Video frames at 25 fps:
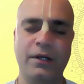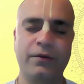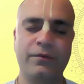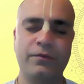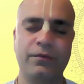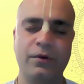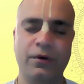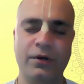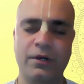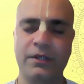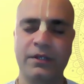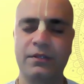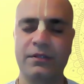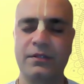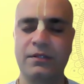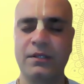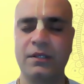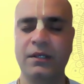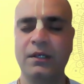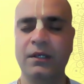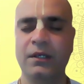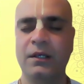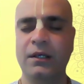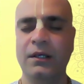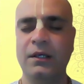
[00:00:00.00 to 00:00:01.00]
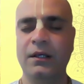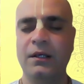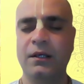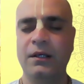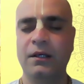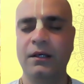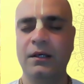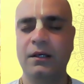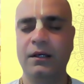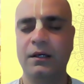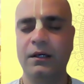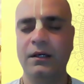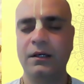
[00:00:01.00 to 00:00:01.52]
that forest.
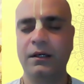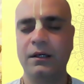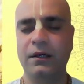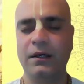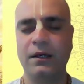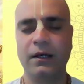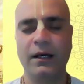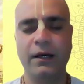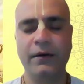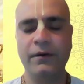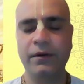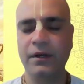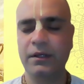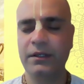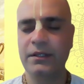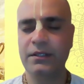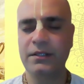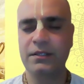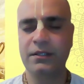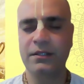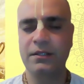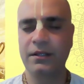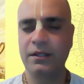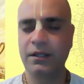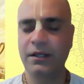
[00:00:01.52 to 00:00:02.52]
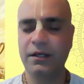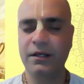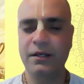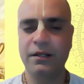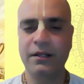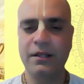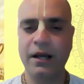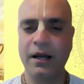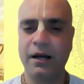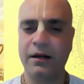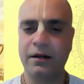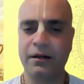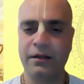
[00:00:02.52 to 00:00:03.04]
I will just eat
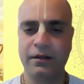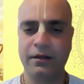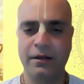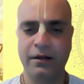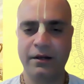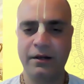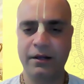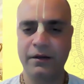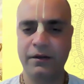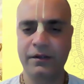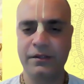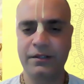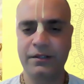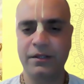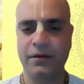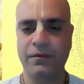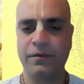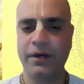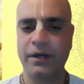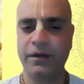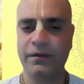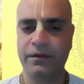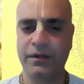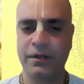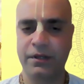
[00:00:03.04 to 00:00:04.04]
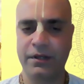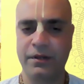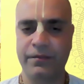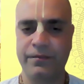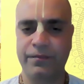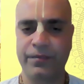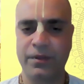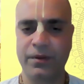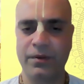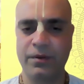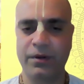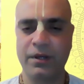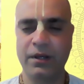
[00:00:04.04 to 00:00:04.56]
that and I will survive there.
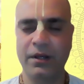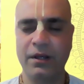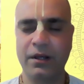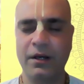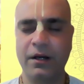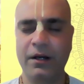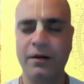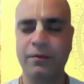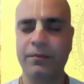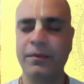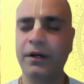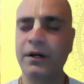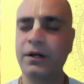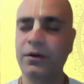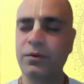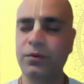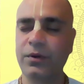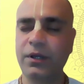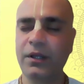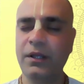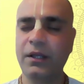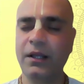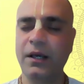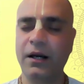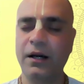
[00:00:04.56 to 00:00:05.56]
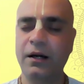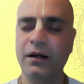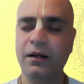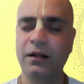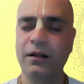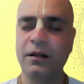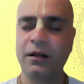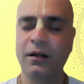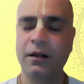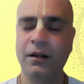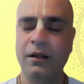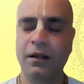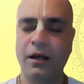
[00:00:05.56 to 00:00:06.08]
Okay, and by doing that,
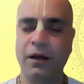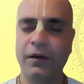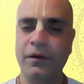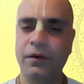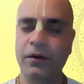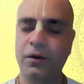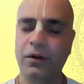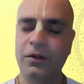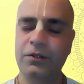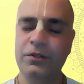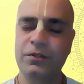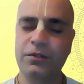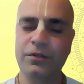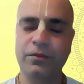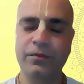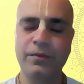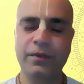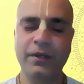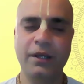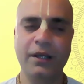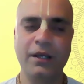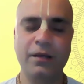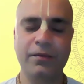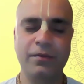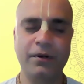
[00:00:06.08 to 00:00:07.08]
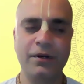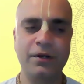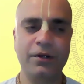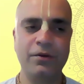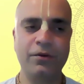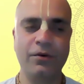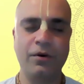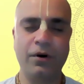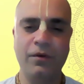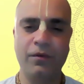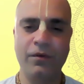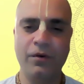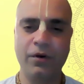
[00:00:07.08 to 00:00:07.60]
I will also be able to
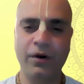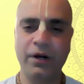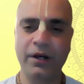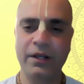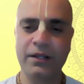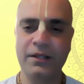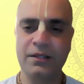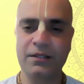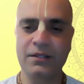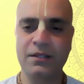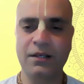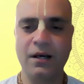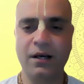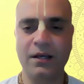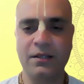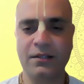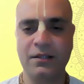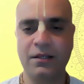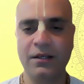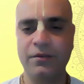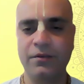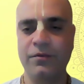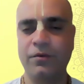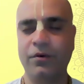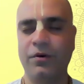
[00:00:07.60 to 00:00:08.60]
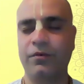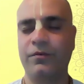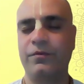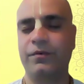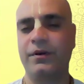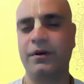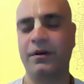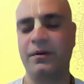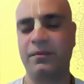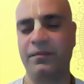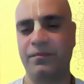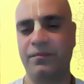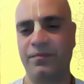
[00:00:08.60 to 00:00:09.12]
avoid this ghastly
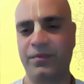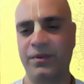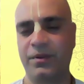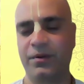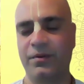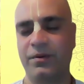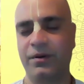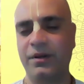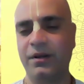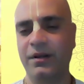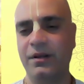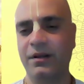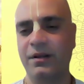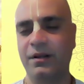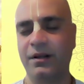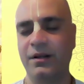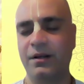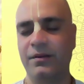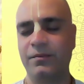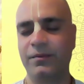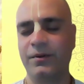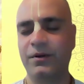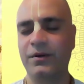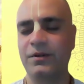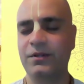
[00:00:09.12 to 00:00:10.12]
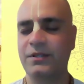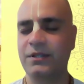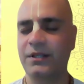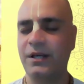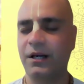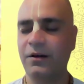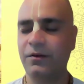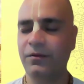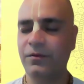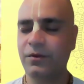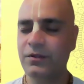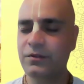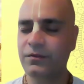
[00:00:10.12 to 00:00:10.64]
warfare. Okay, because
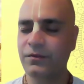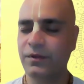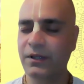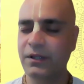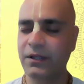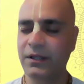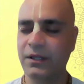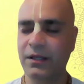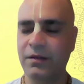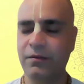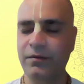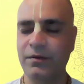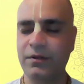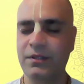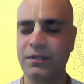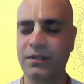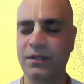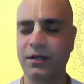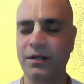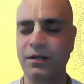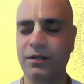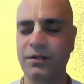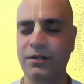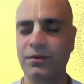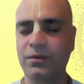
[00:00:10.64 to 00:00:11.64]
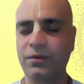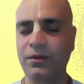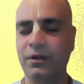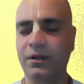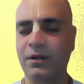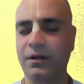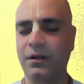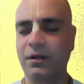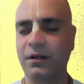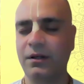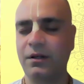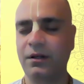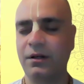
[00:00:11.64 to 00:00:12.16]
that was one thing which
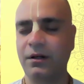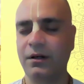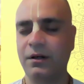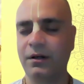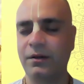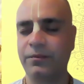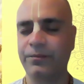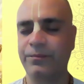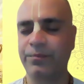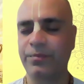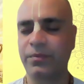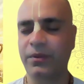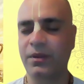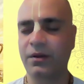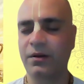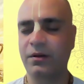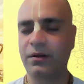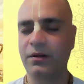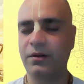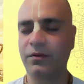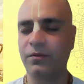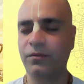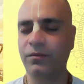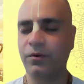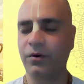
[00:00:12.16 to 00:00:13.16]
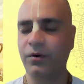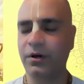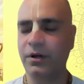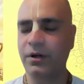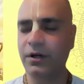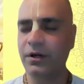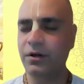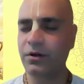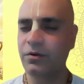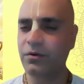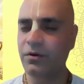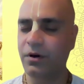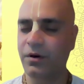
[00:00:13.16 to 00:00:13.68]
Arjun
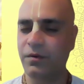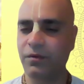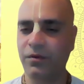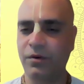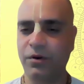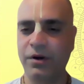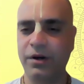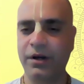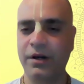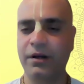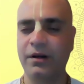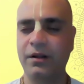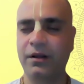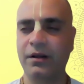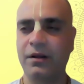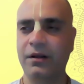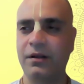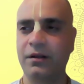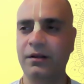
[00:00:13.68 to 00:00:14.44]
wanted to avoid